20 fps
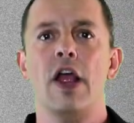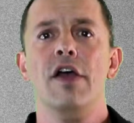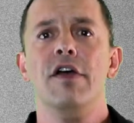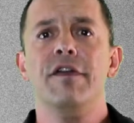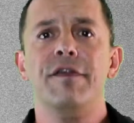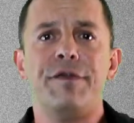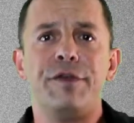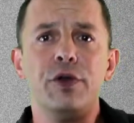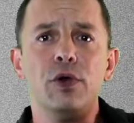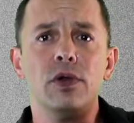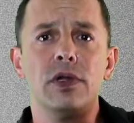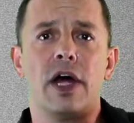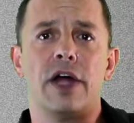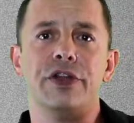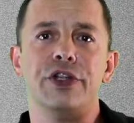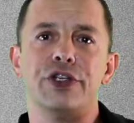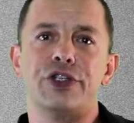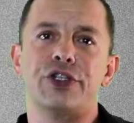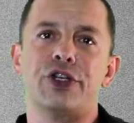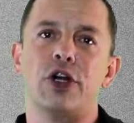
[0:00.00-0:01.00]
Fuel on
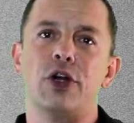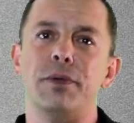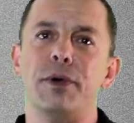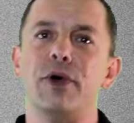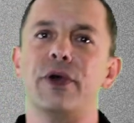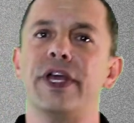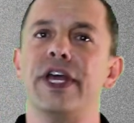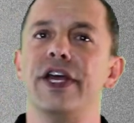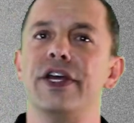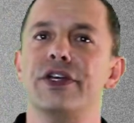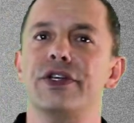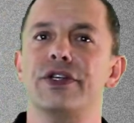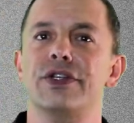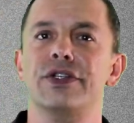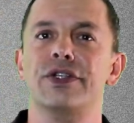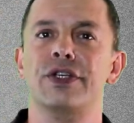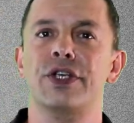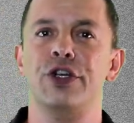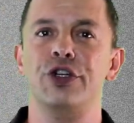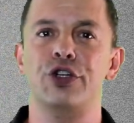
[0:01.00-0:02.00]
this turbo kit
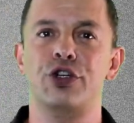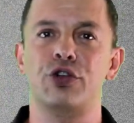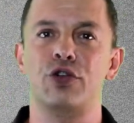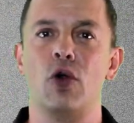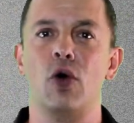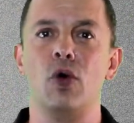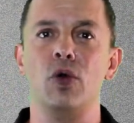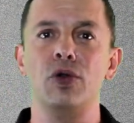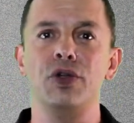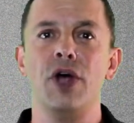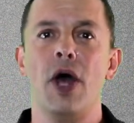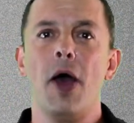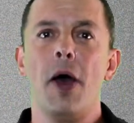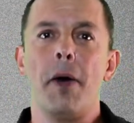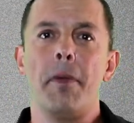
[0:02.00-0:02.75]
is controlled